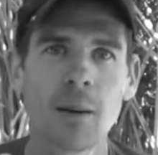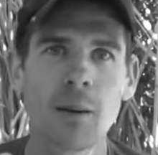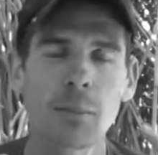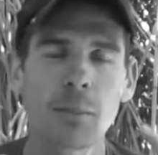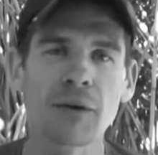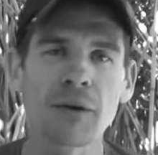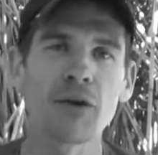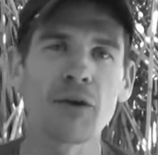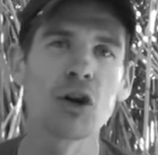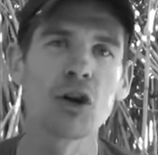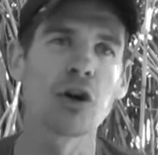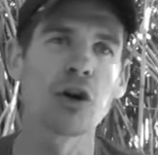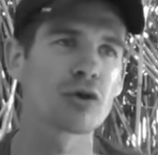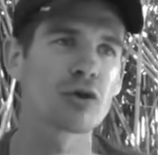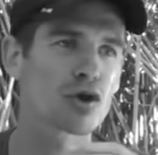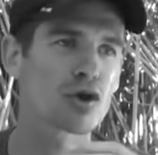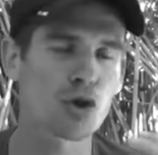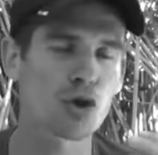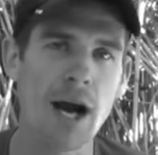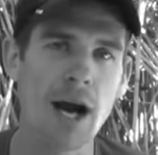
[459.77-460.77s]
but if you
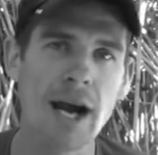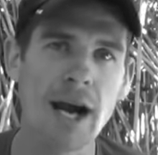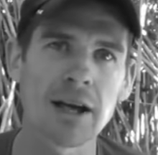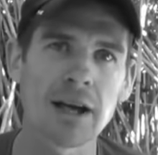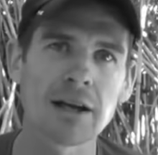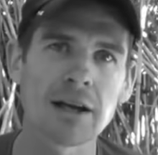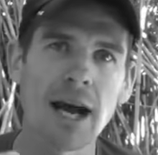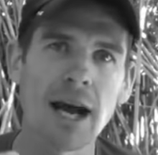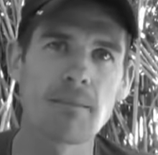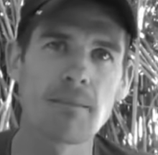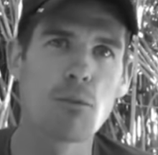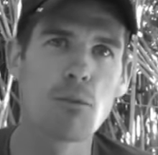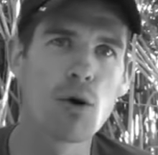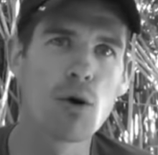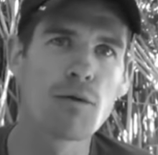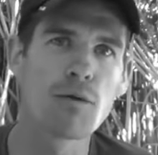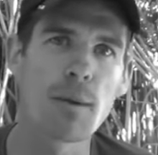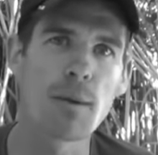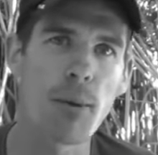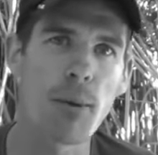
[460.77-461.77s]
don't train and
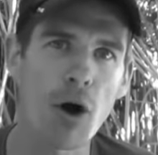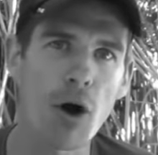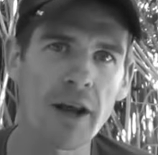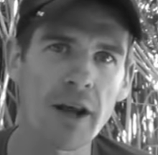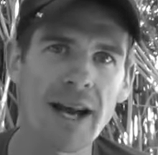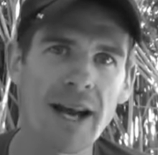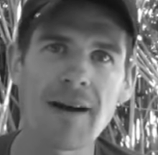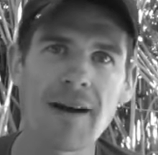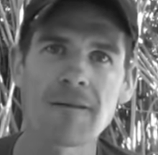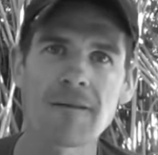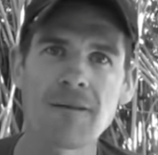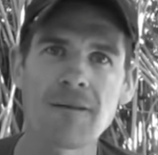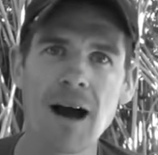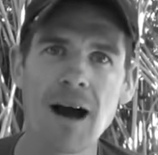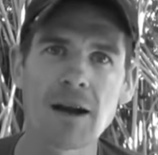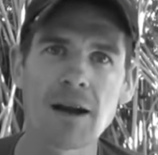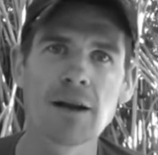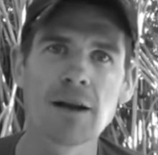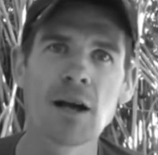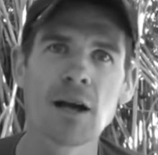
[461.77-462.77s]
move your body and have
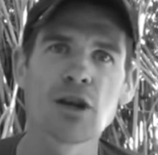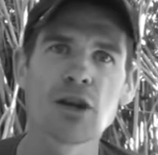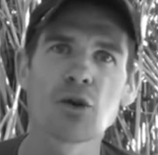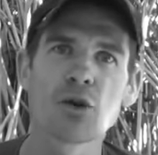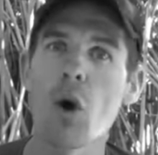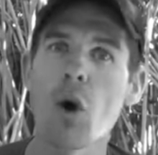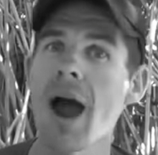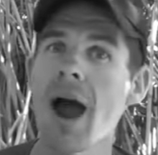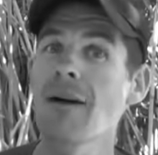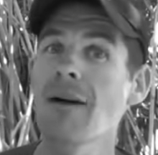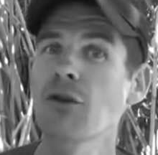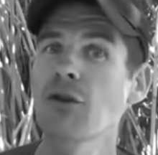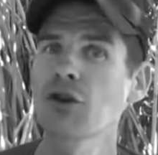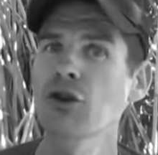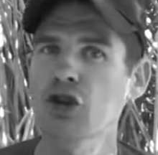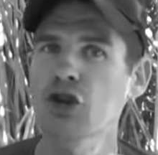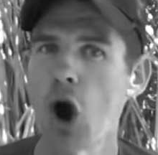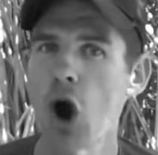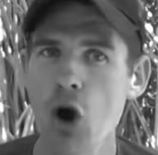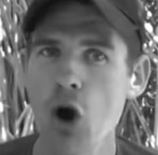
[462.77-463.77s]
fun, you won't have the
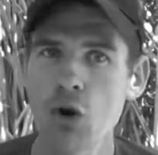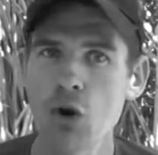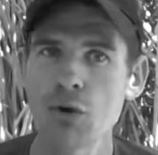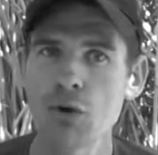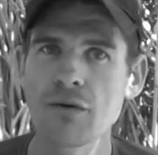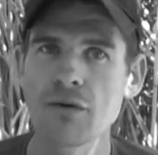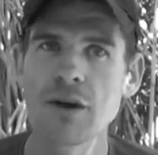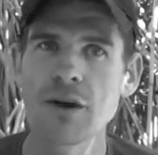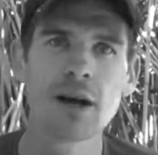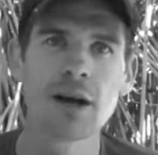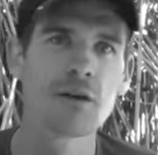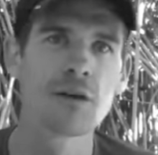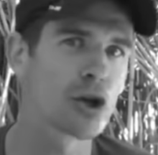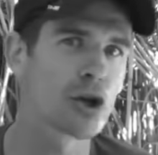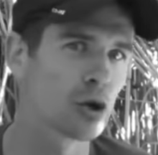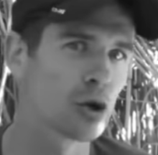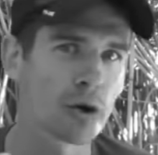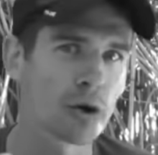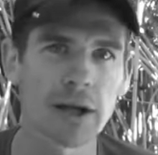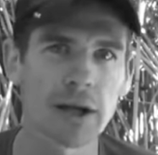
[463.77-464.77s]
tone that
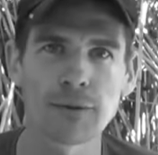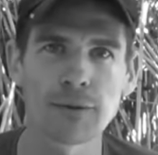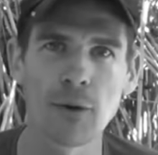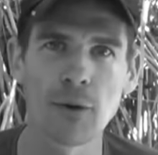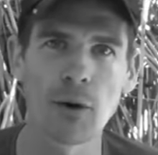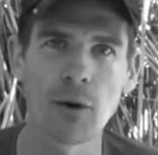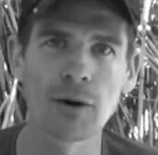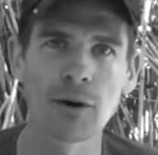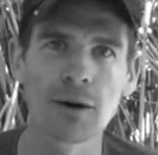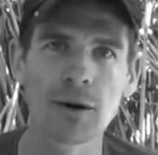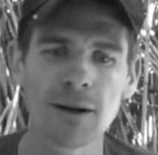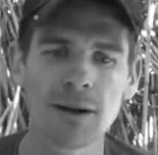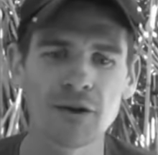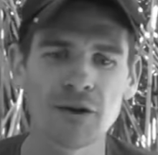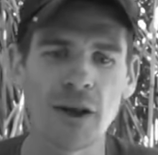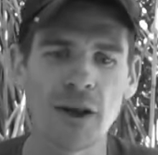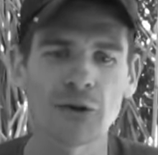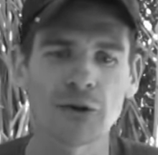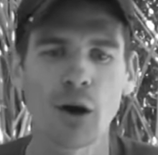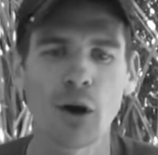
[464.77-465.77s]
you're looking for.
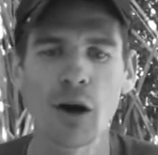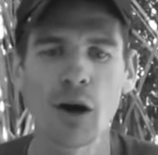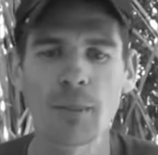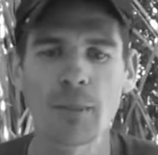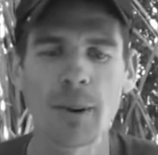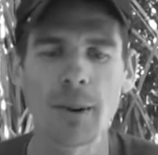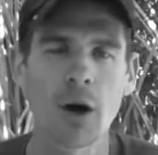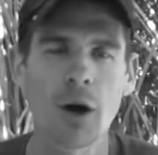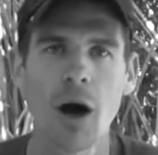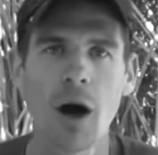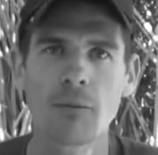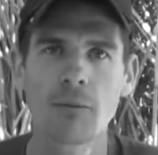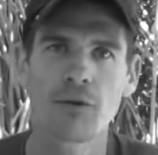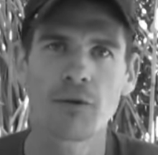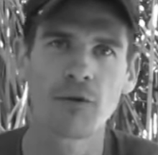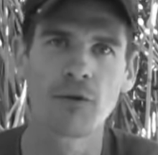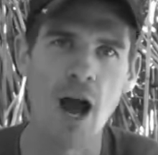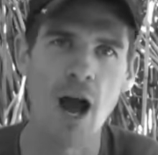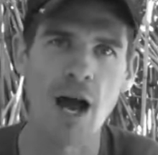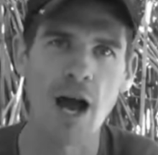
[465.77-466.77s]
So that's why a lot of people go, "Oh, I'm
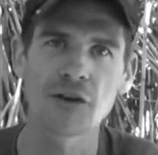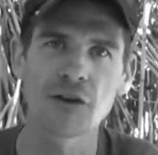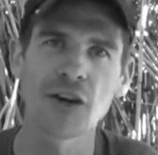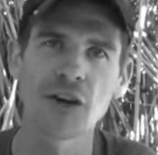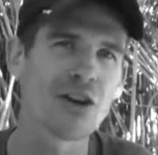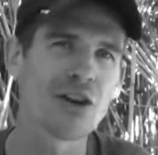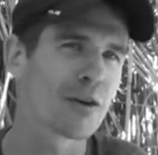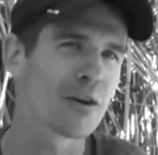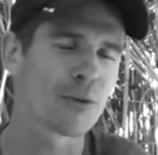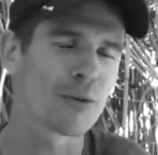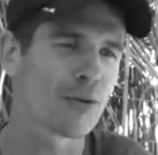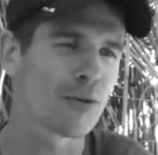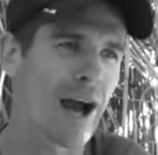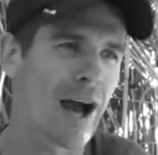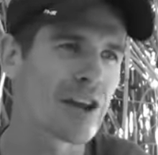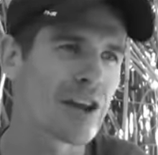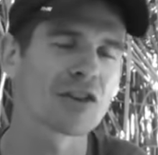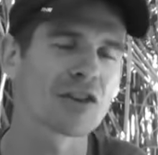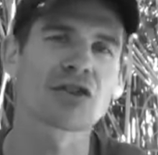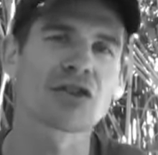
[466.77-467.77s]
fat." And it's like, you're not fat, you're